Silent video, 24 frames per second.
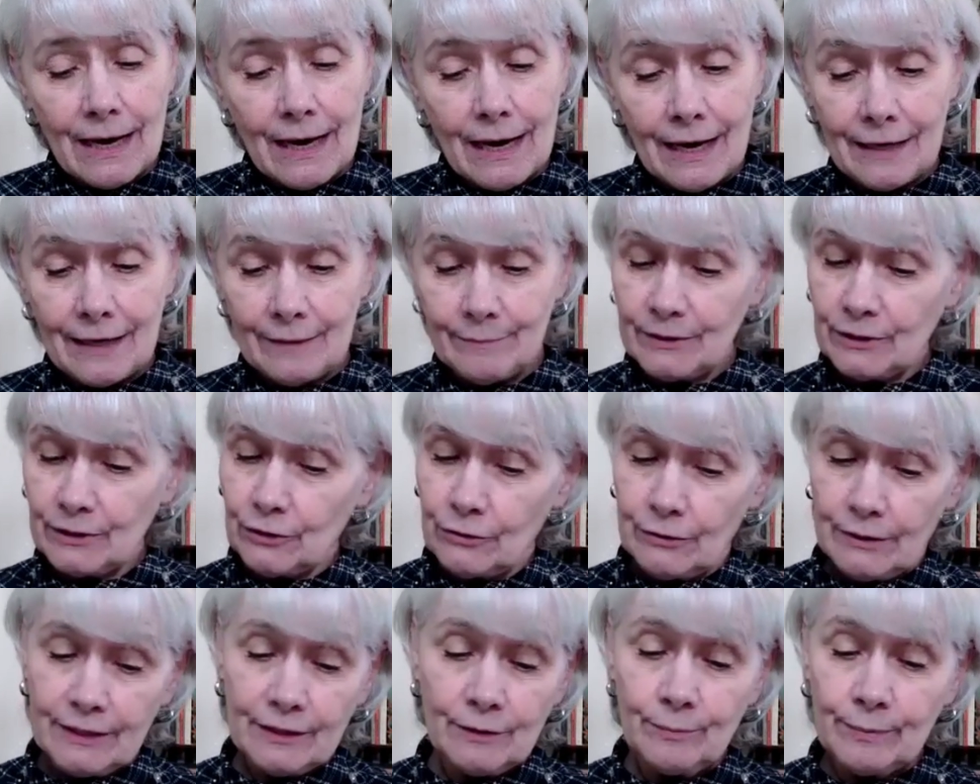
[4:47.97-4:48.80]
I'm
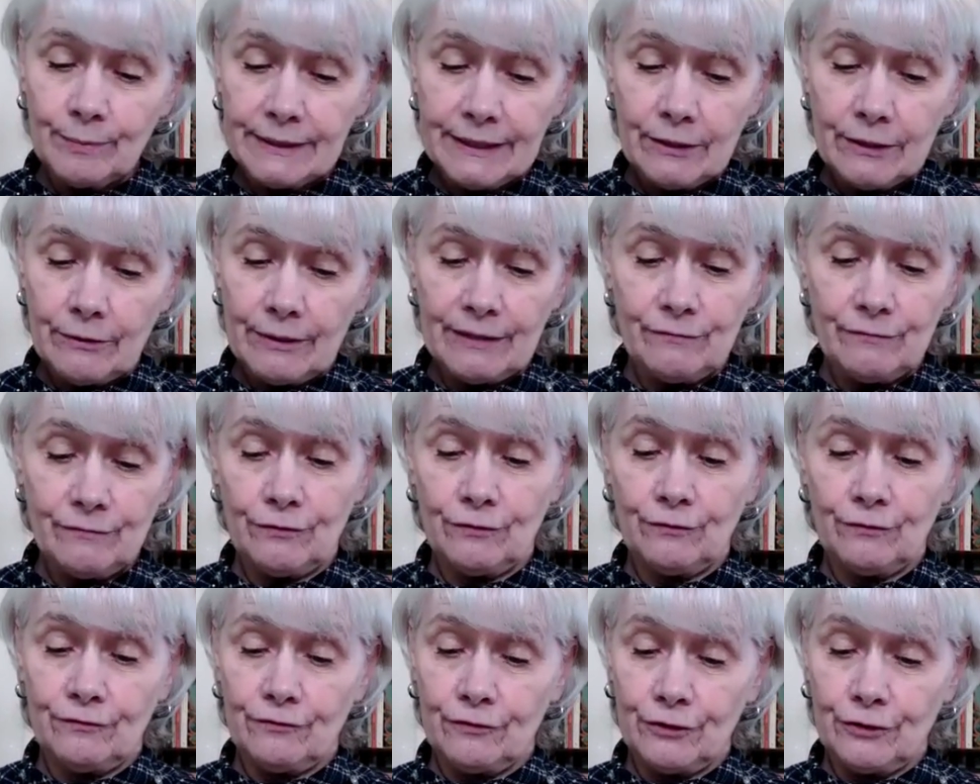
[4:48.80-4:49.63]
incredibly
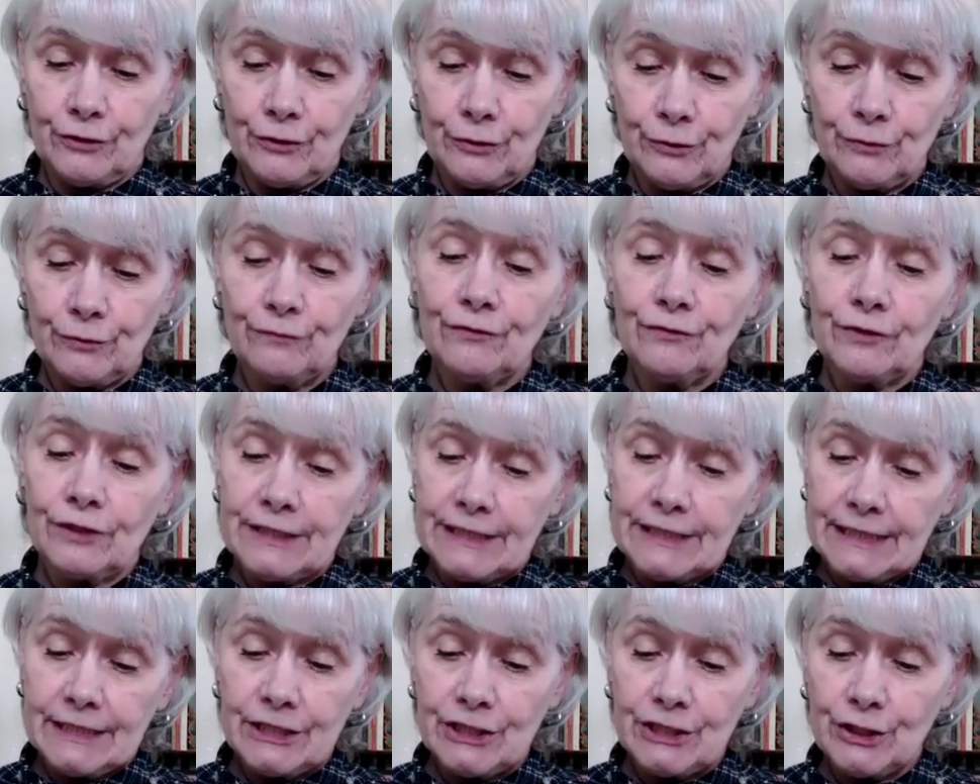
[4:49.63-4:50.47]
grateful for you for
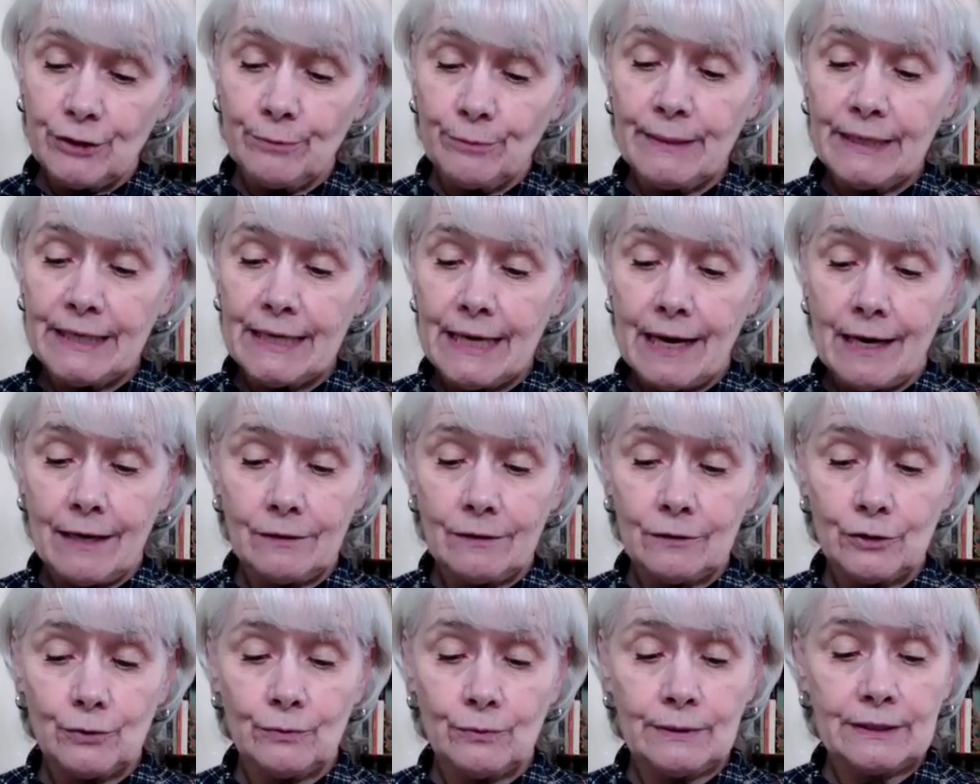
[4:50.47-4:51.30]
teaching me
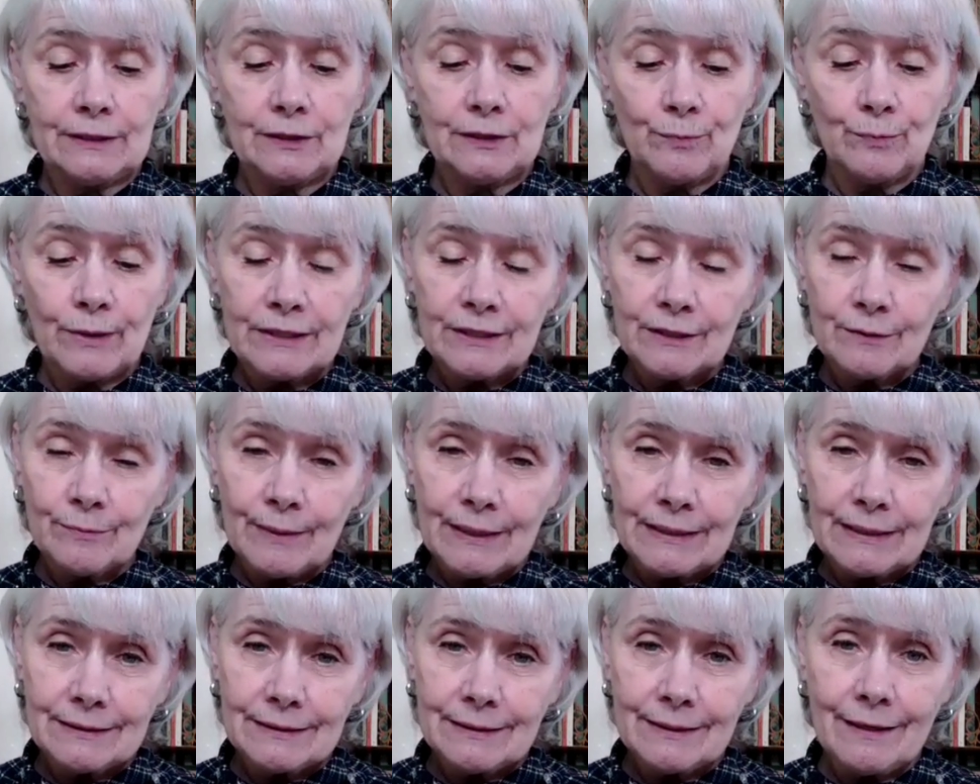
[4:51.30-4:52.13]
how to express
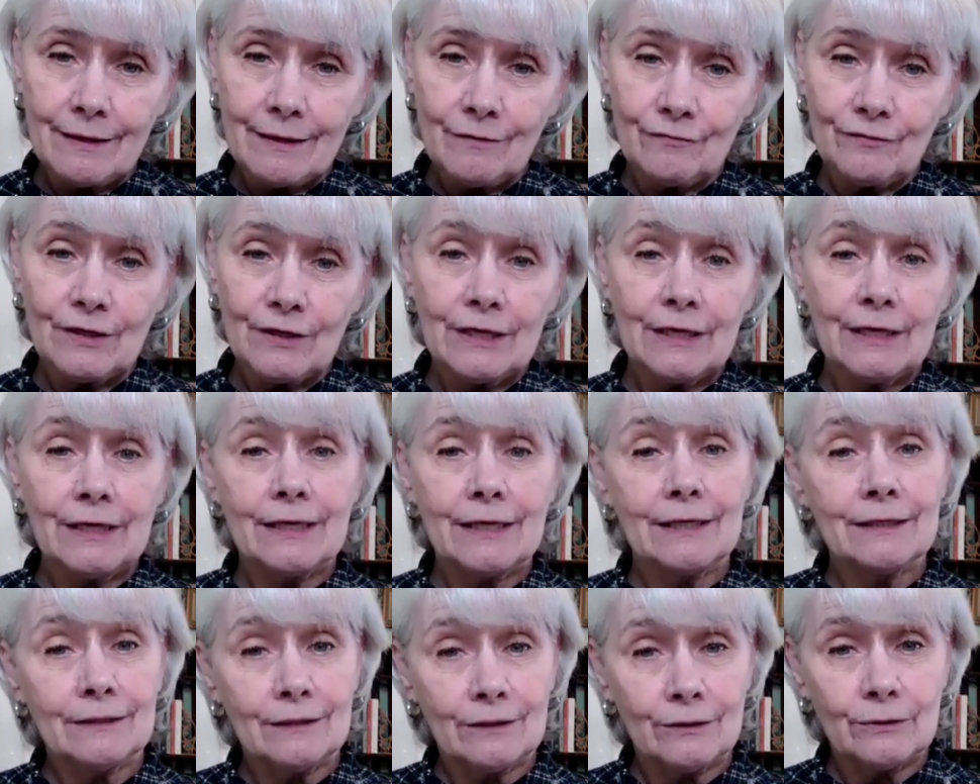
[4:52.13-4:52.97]
myself
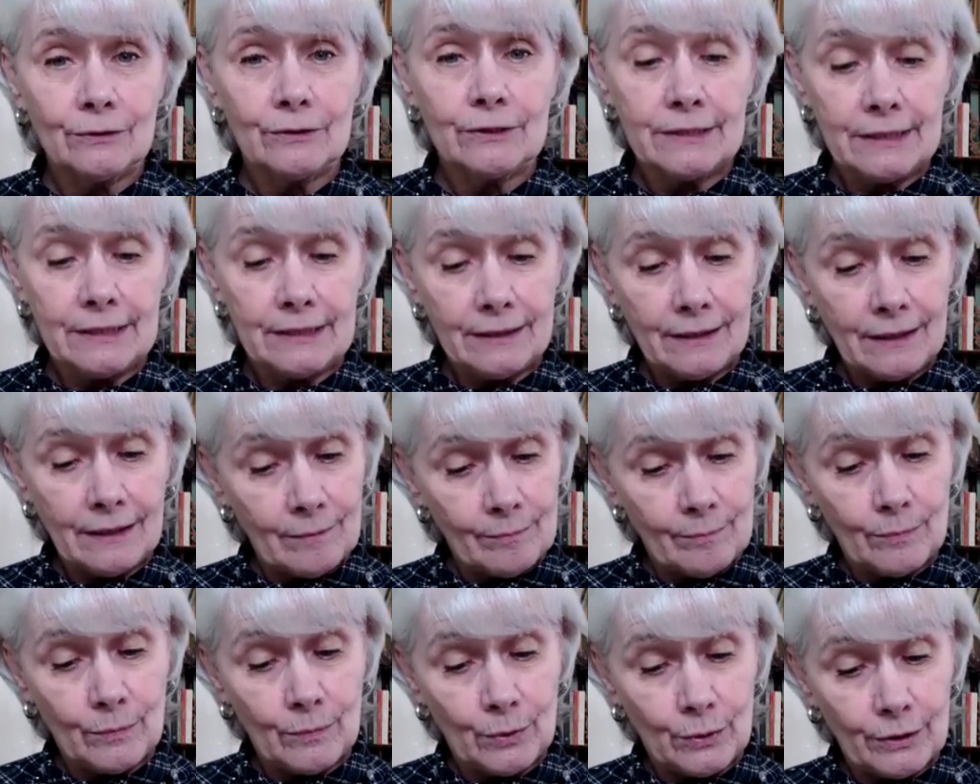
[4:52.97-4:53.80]
and loosening
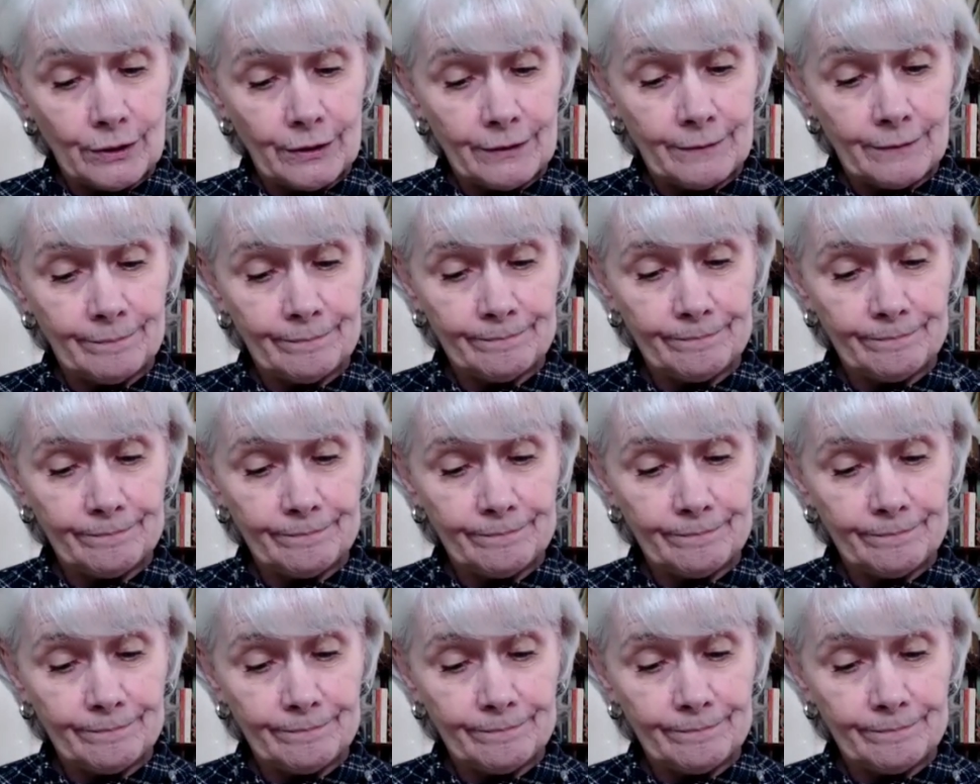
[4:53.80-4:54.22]
up more.